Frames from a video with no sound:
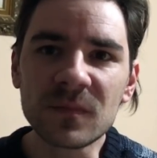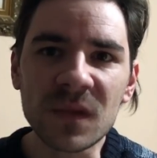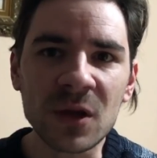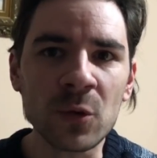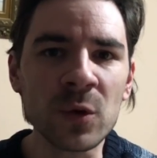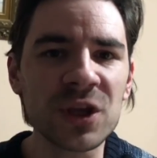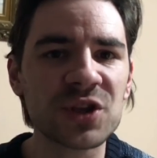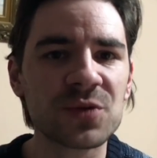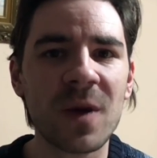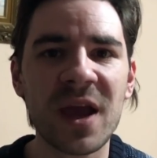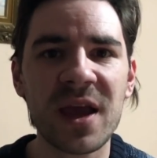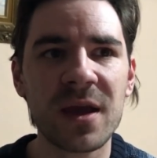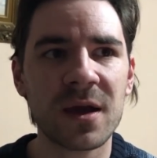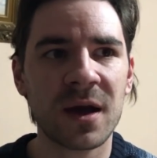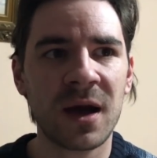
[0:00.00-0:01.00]
which
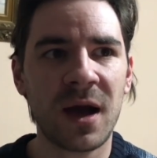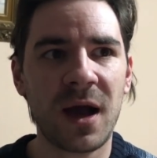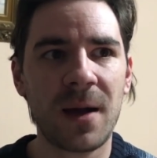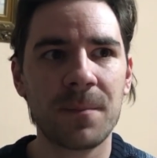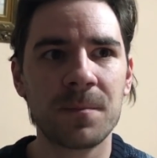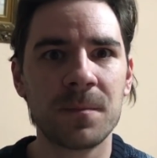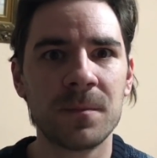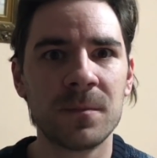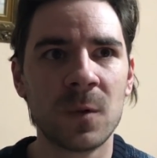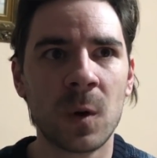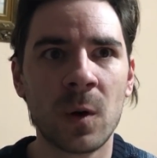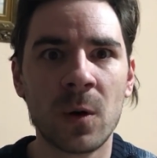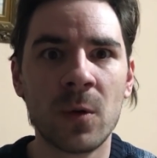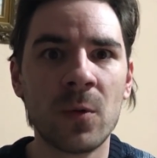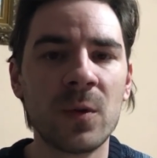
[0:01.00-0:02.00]
may uh,
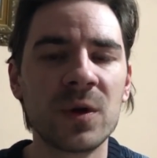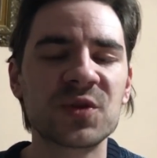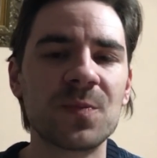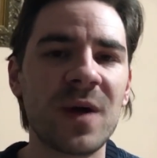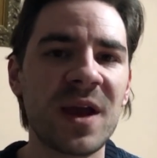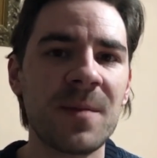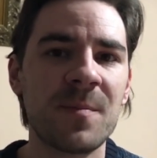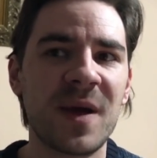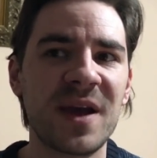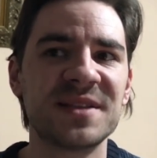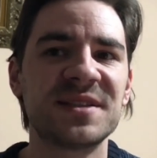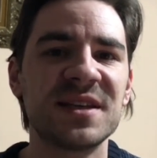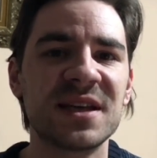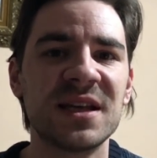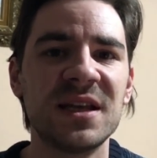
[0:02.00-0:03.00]
which may
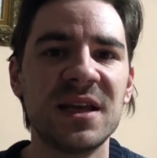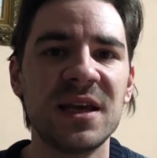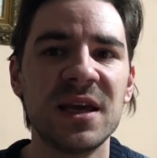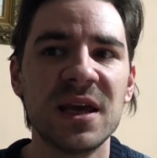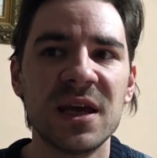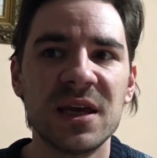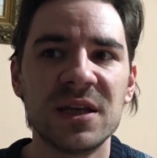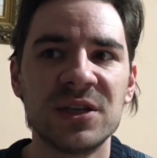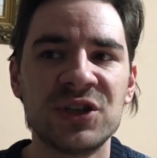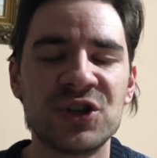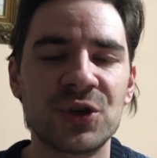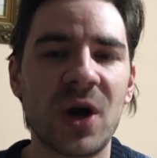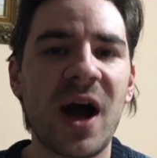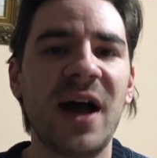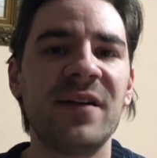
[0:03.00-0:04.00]
basically
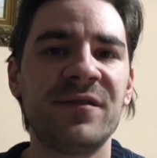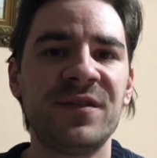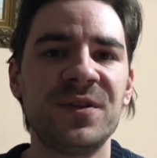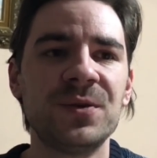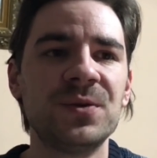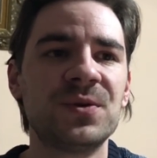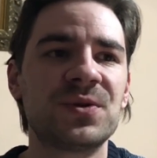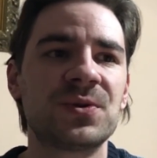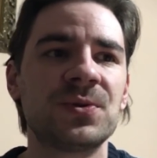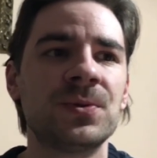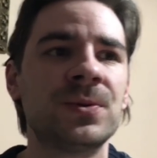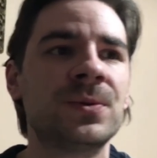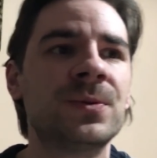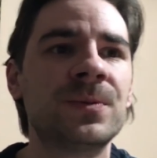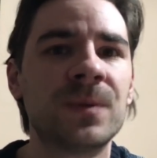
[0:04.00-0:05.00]
drive you
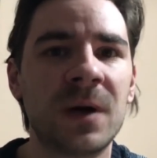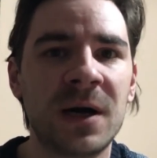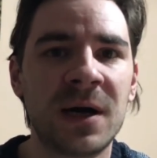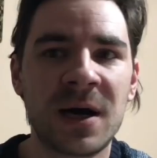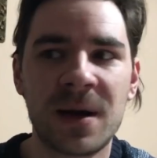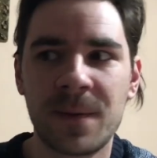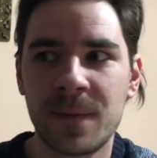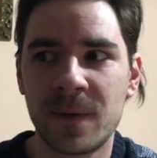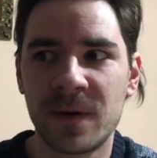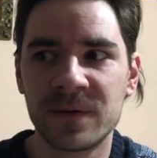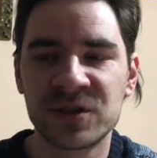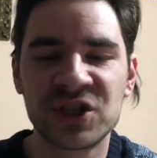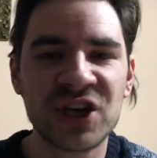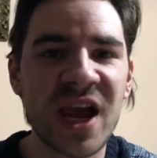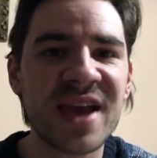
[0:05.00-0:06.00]
to uh,
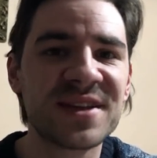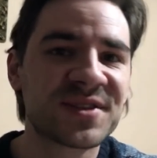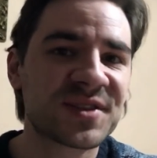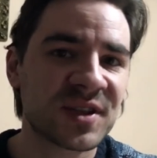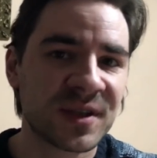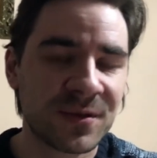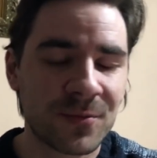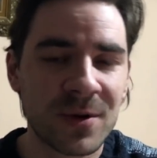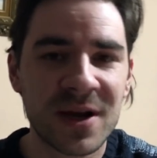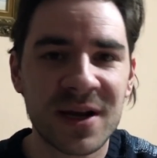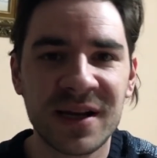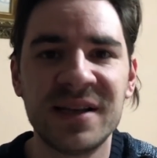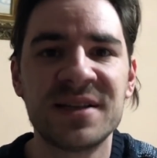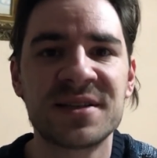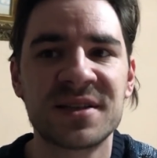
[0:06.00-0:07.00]
chase
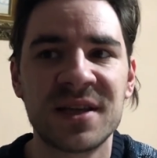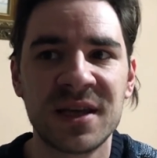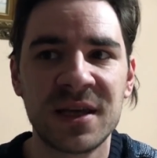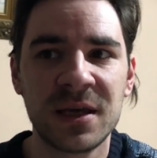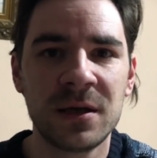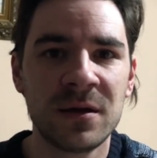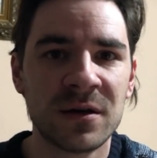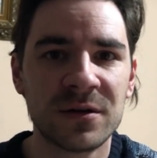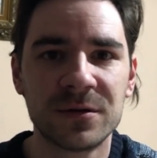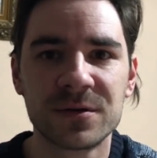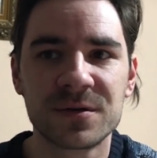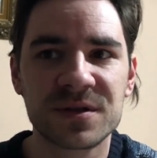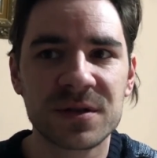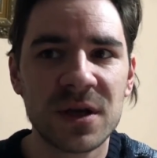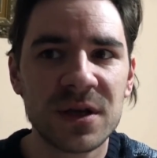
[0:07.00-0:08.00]
unrealistic
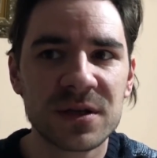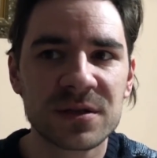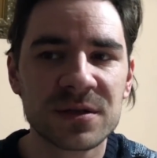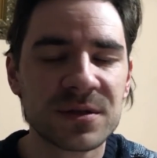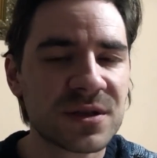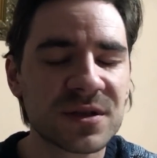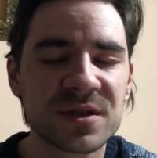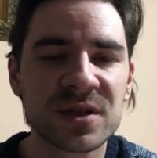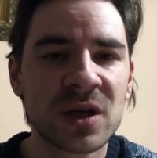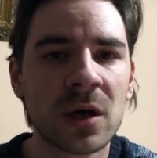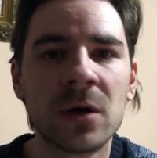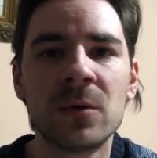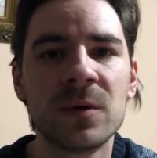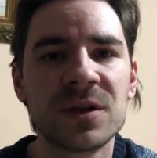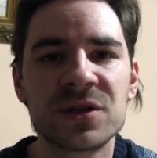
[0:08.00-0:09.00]
goals. So just
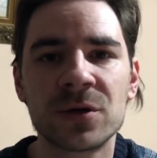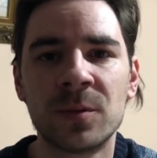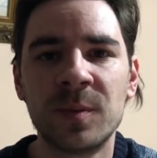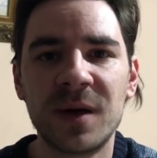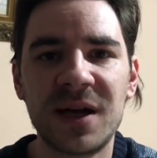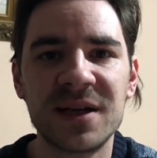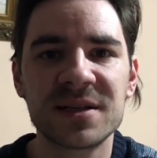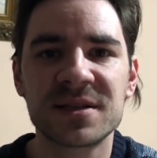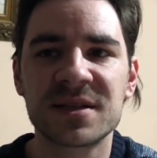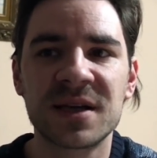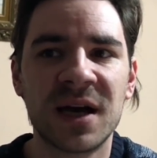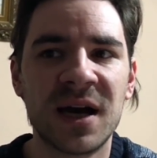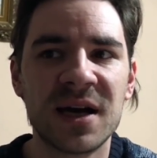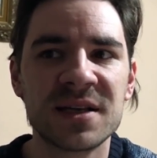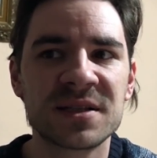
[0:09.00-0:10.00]
go with your plans,
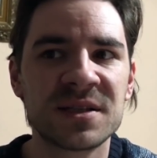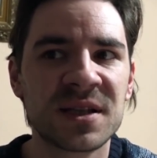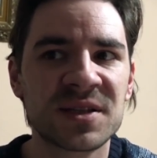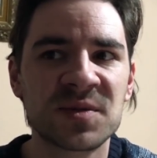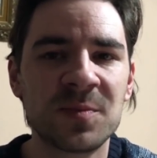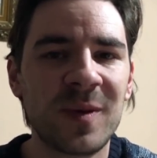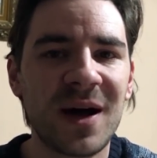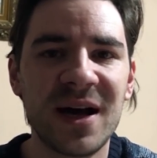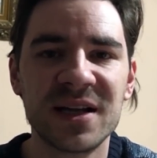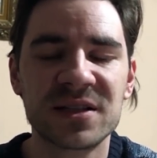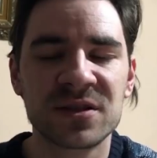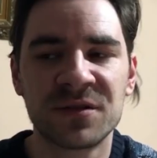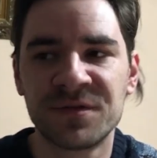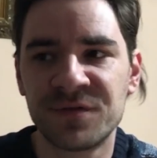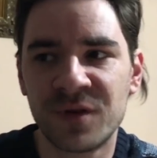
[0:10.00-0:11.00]
guys, despite
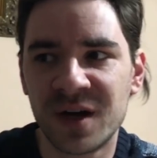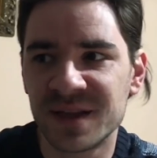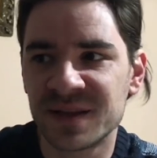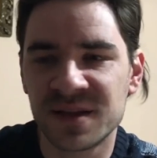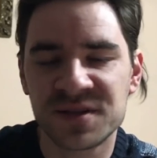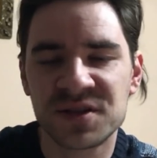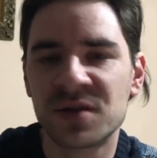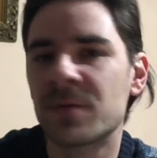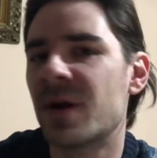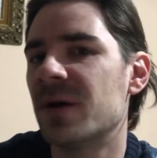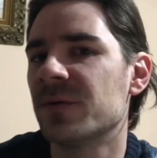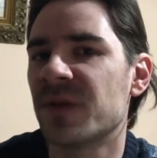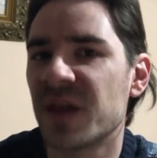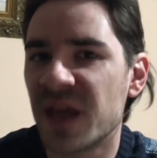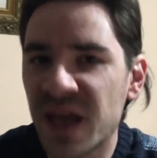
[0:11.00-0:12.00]
of what the
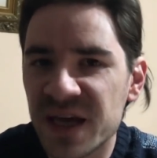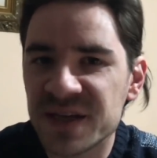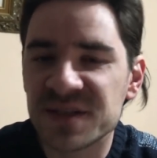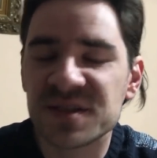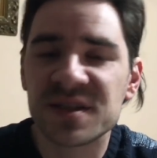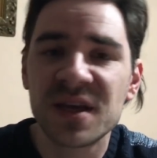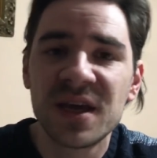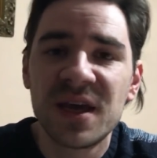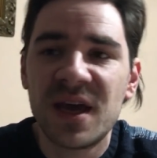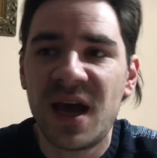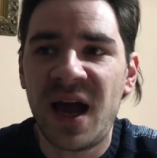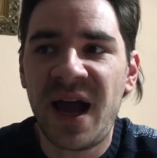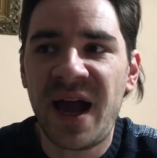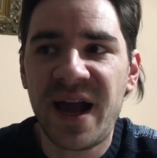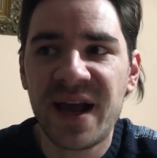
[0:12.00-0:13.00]
surrounding is,
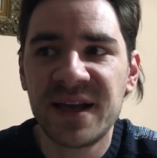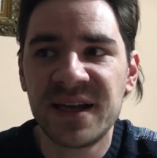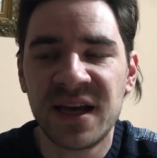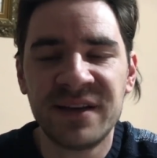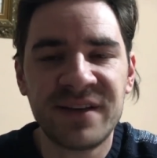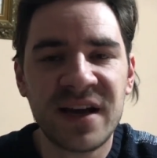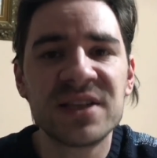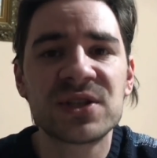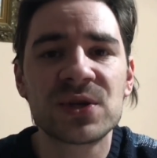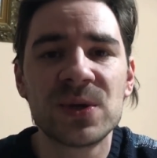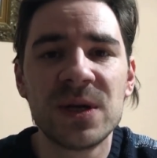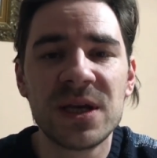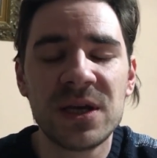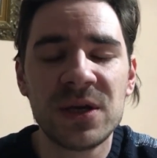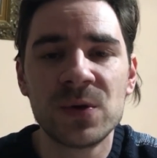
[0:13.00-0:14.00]
and
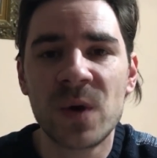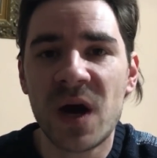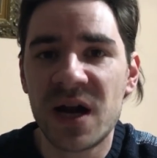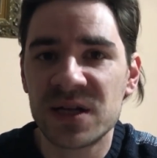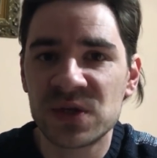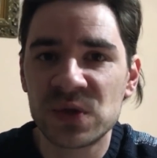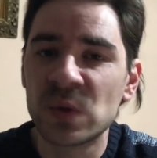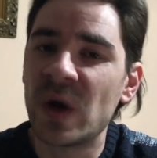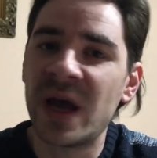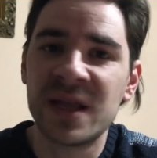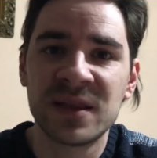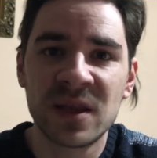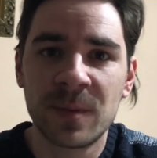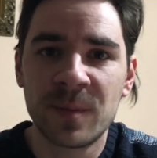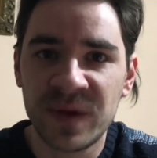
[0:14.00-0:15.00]
eventually you are to
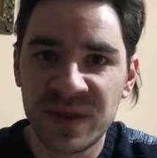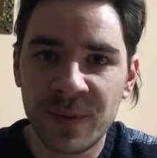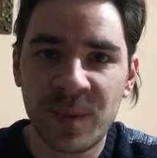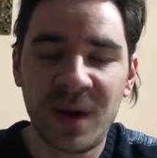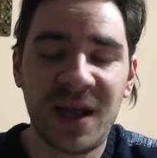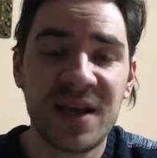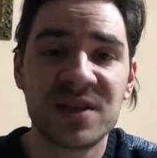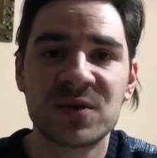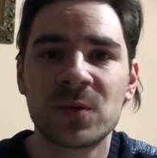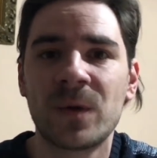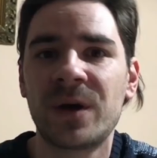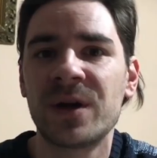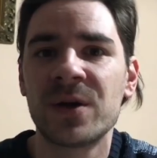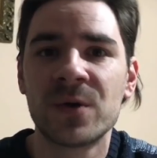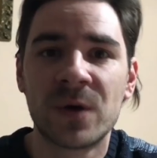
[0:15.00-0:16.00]
end up in a place
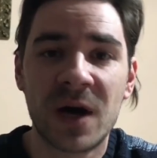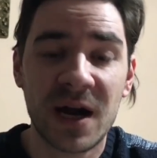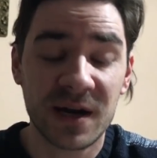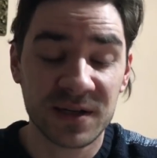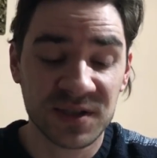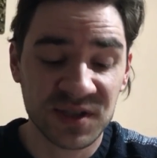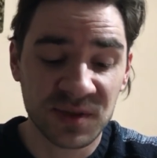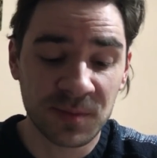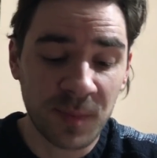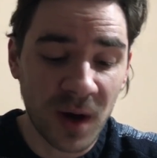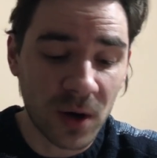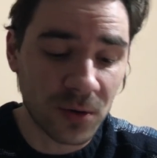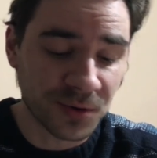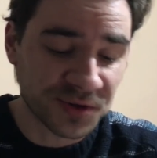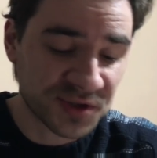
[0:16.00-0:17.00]
where you are
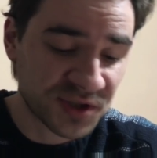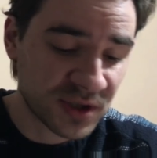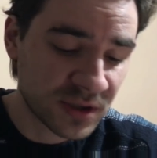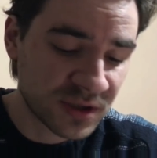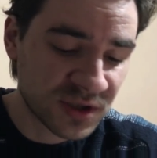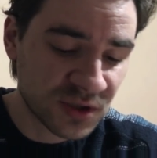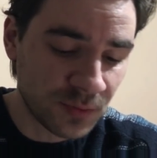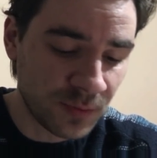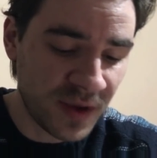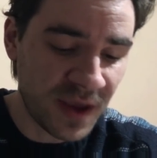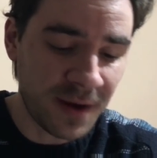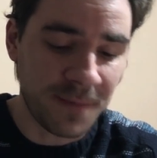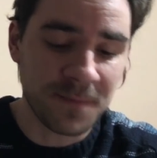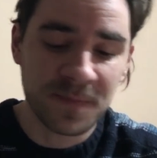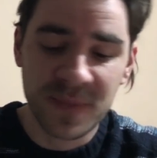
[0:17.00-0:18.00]
supposed to
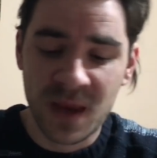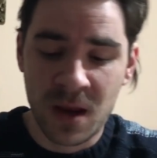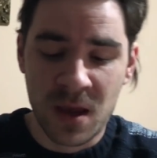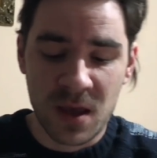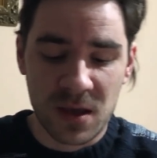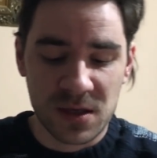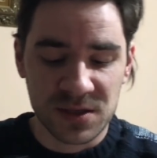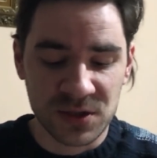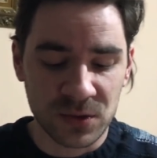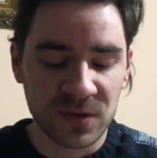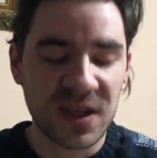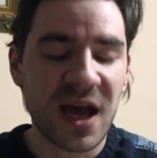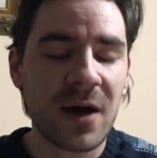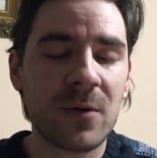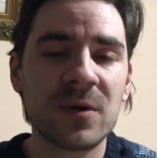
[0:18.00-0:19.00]
be. So
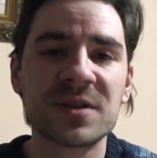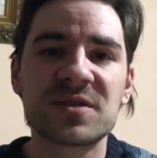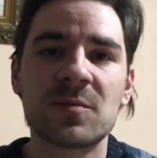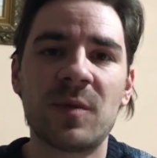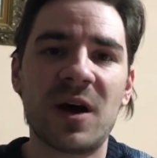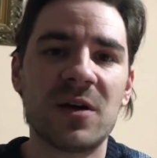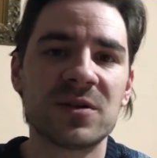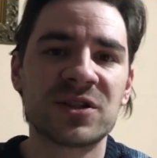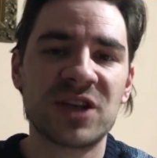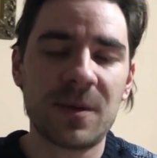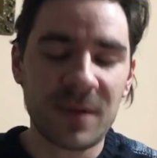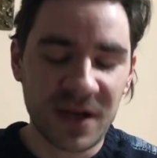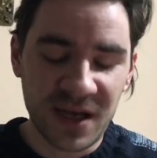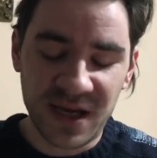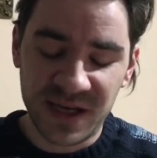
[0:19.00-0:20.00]
that was about
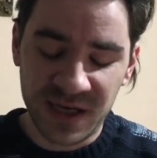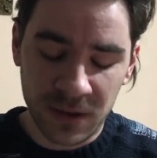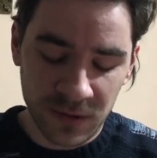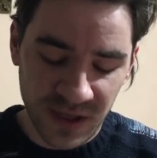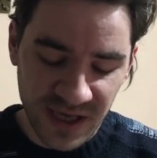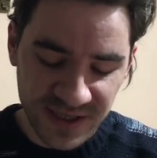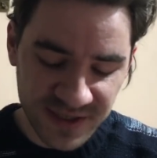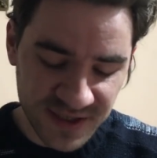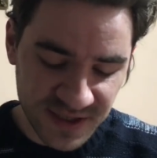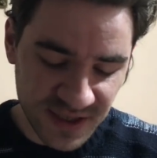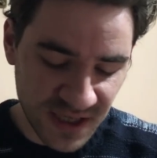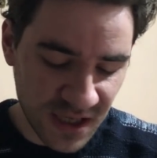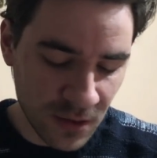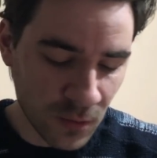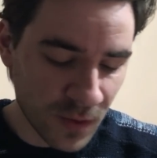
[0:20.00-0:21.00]
Gemini. Now let's
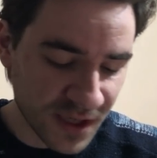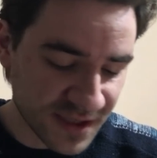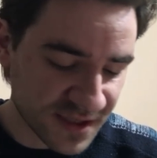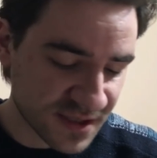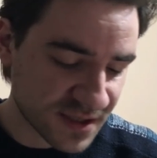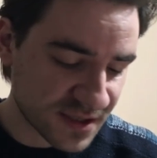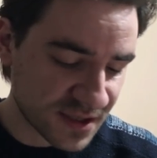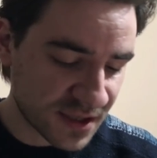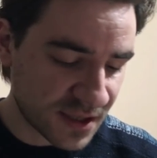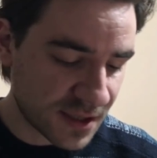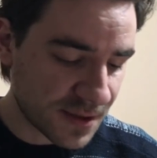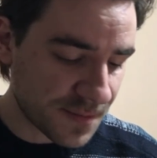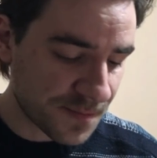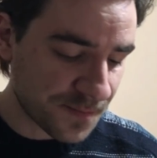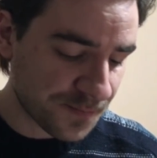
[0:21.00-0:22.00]
see what um,